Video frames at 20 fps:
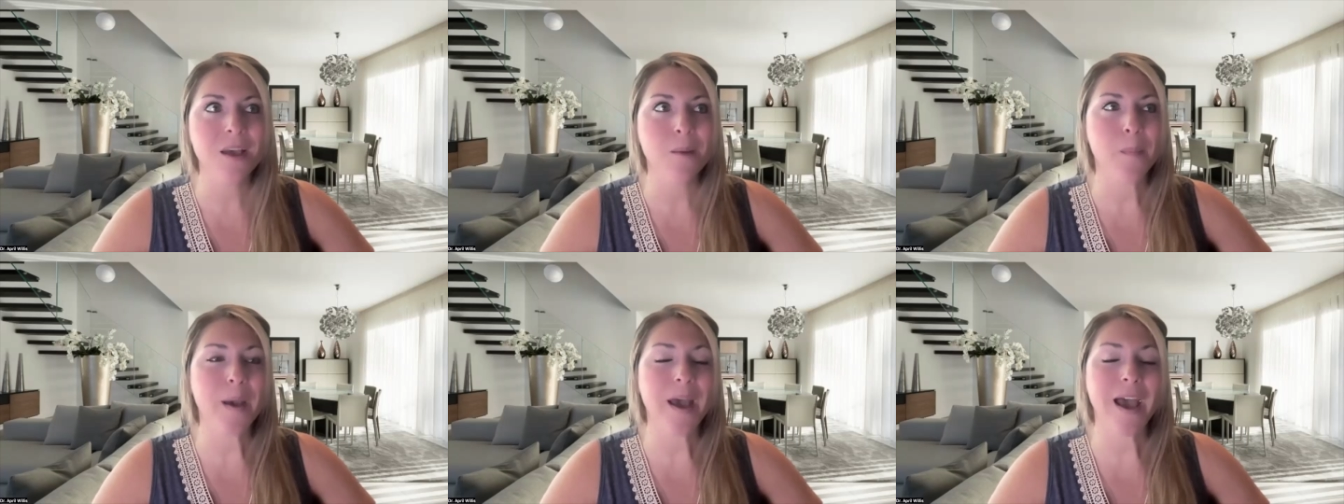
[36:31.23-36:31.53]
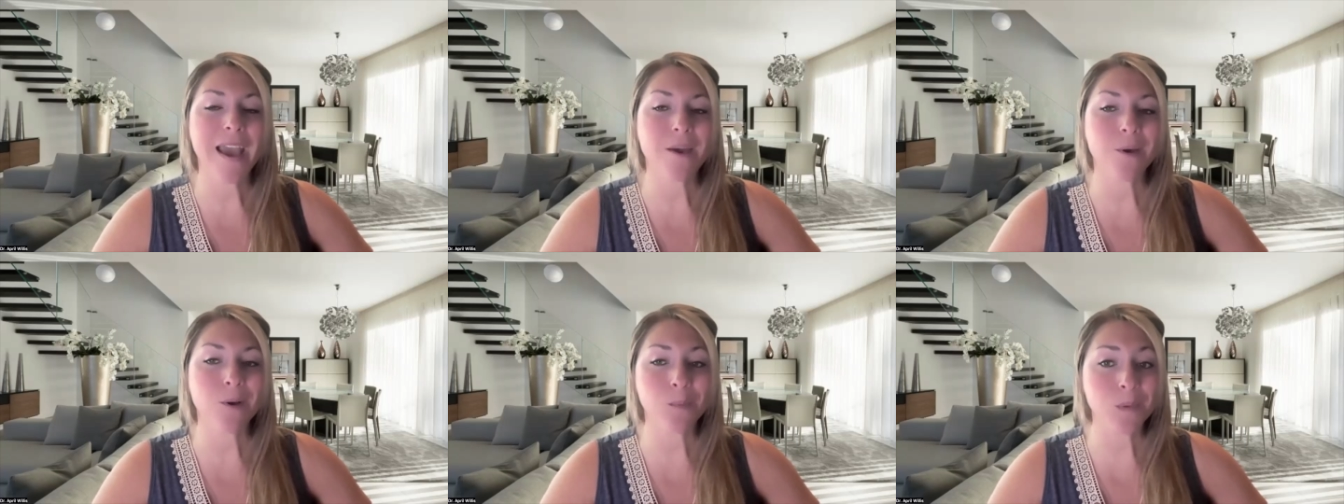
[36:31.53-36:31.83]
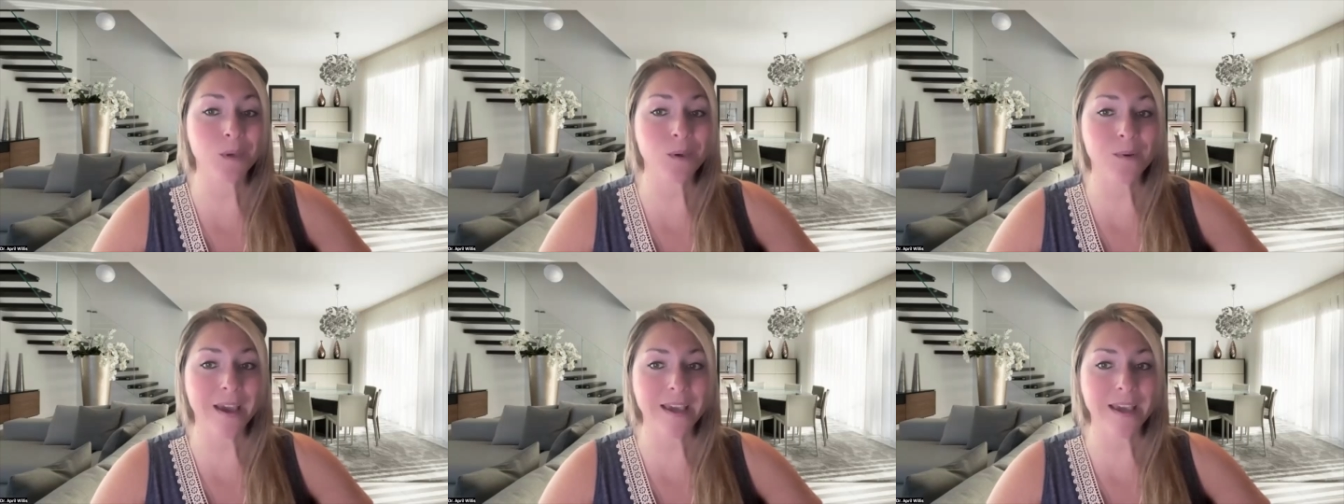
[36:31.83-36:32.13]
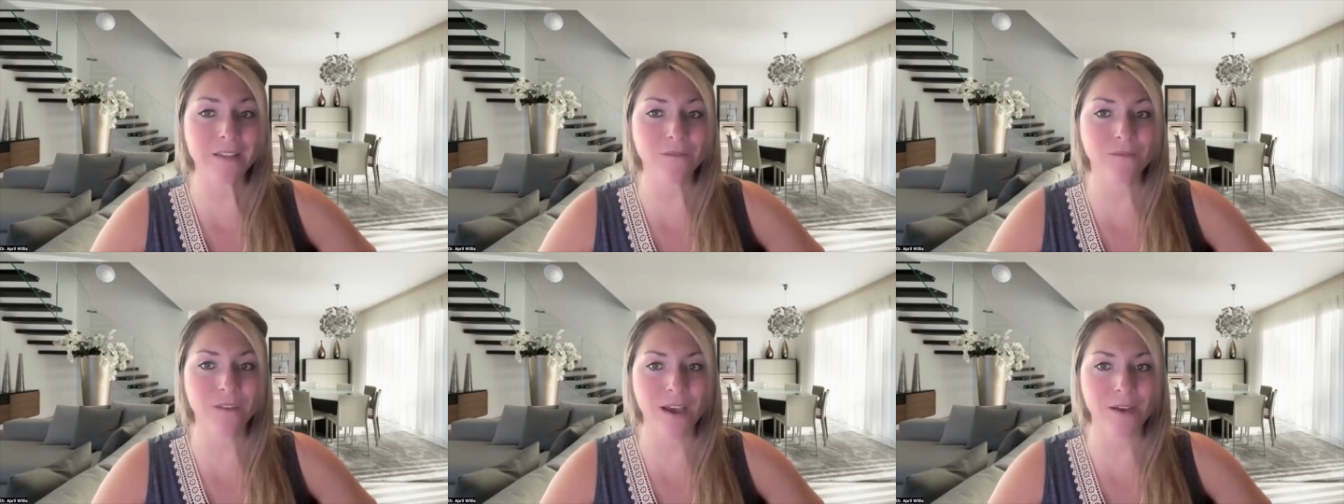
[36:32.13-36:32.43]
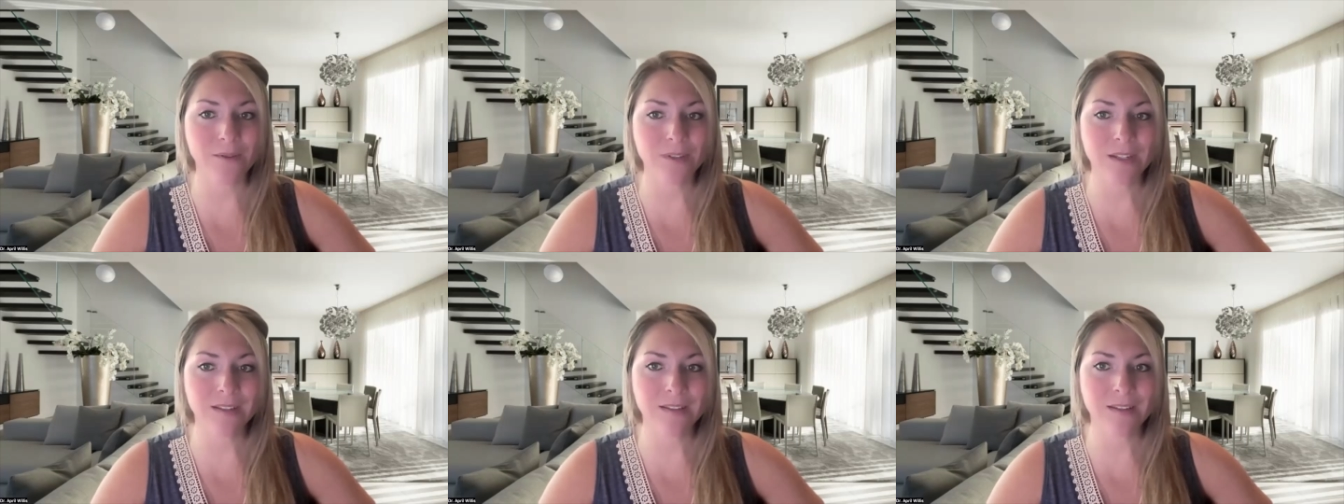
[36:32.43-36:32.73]
but I hope you guys
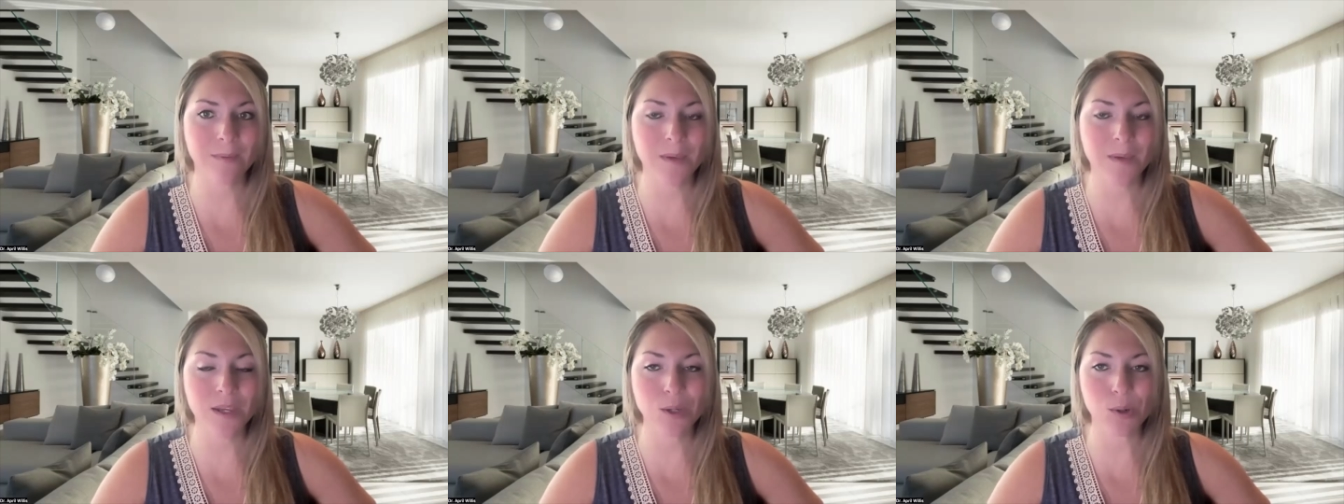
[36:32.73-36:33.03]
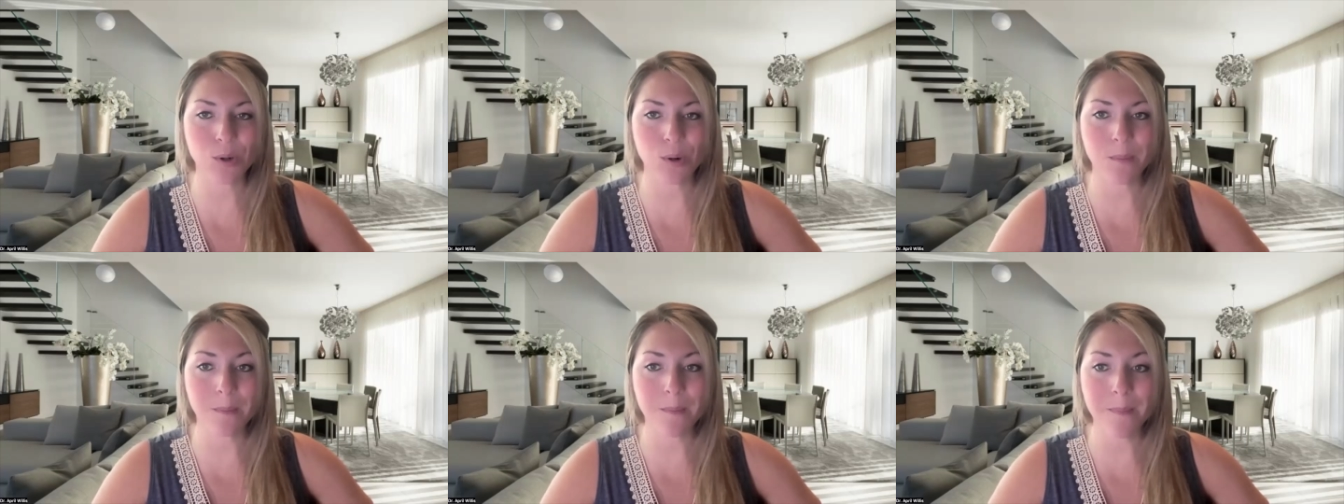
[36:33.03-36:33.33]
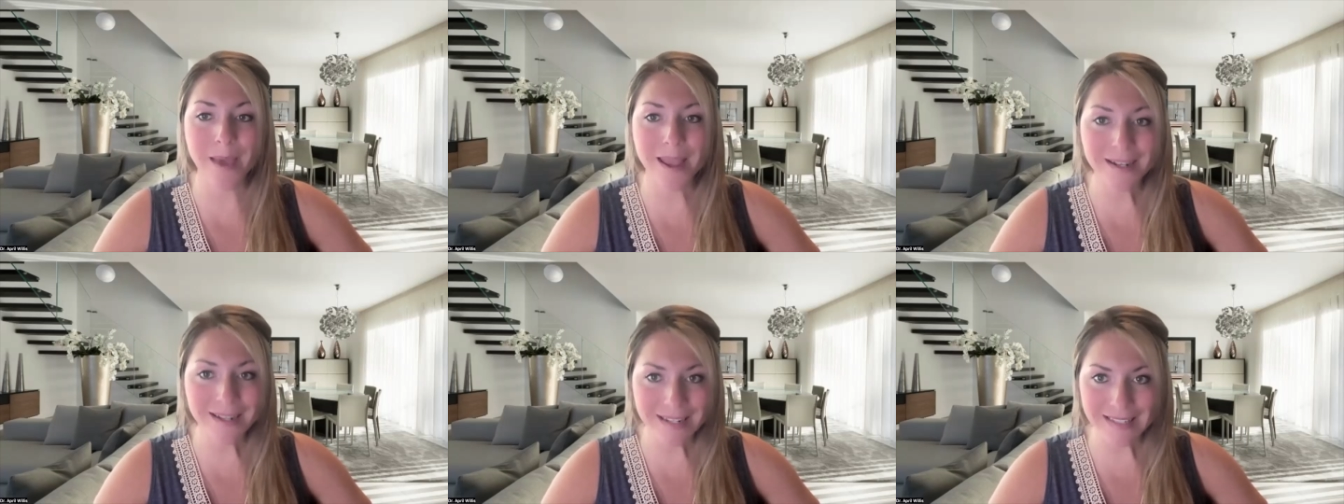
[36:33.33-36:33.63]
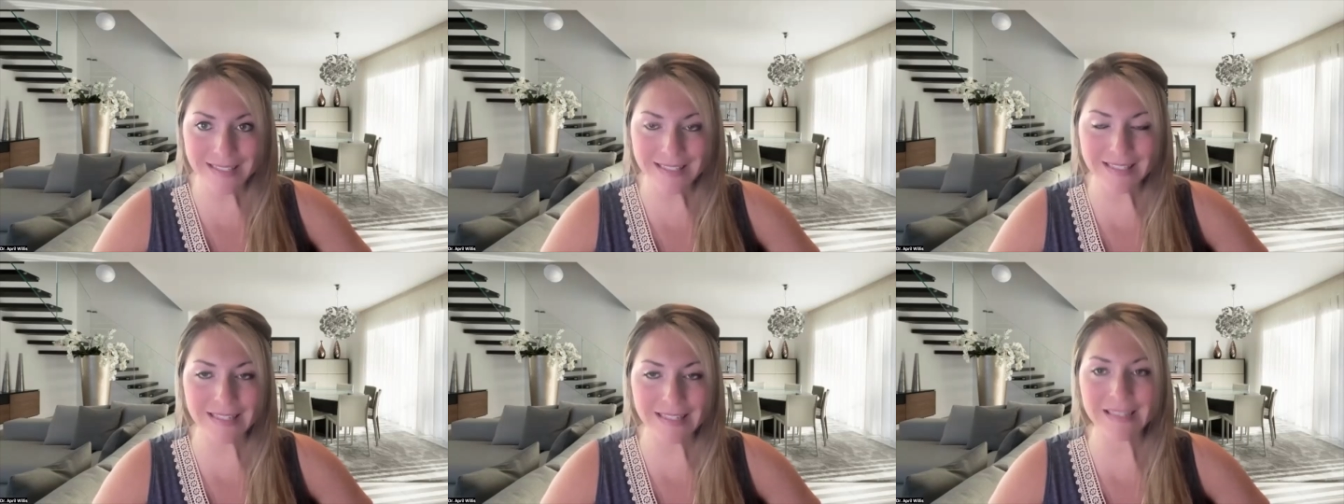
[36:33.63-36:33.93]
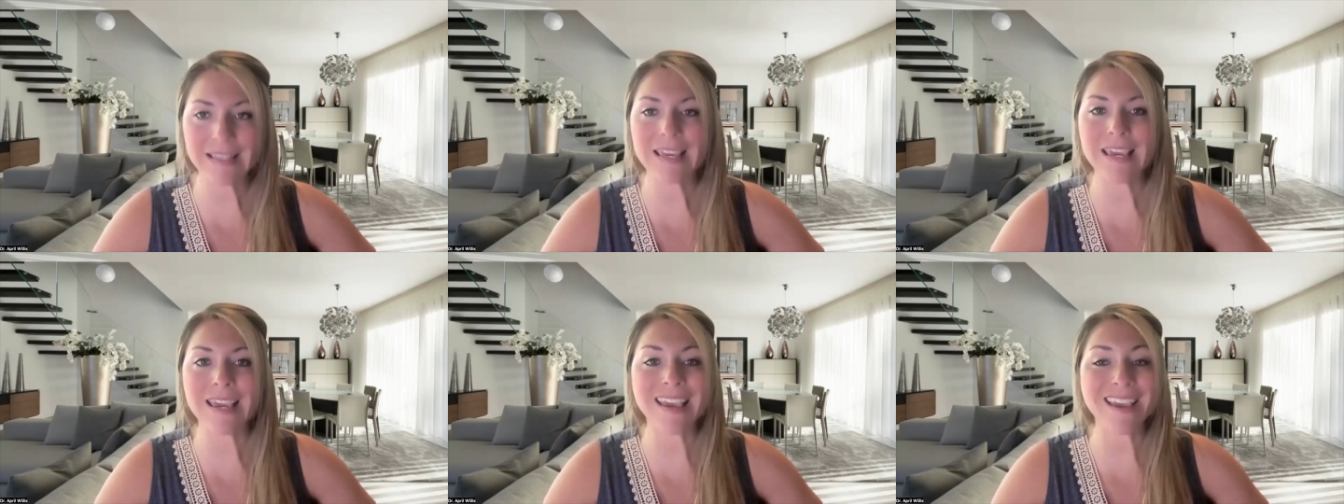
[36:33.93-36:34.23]
found it to be
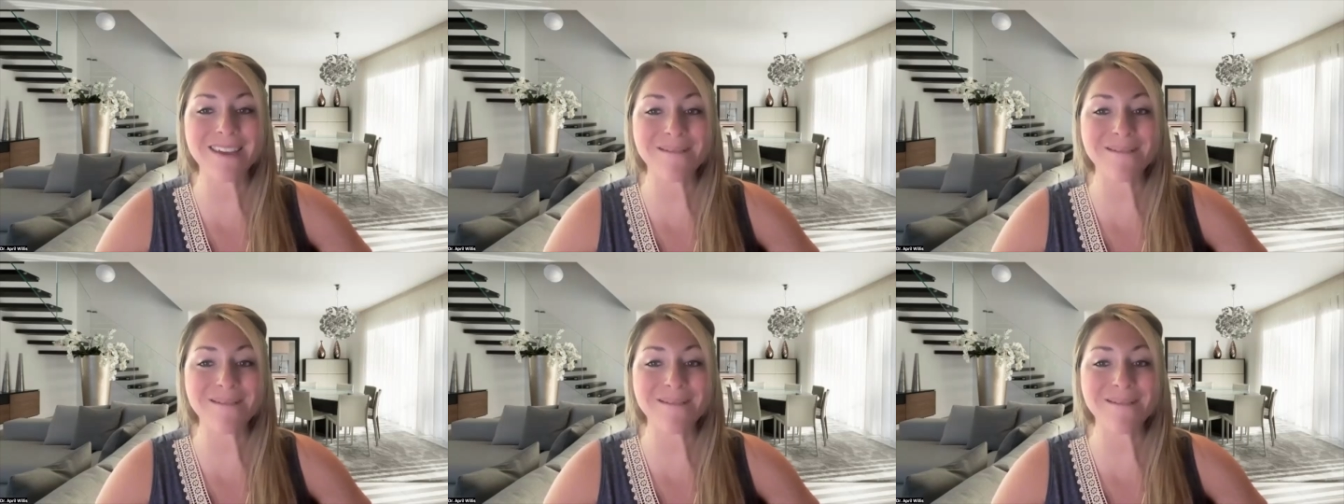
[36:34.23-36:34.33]
tremendously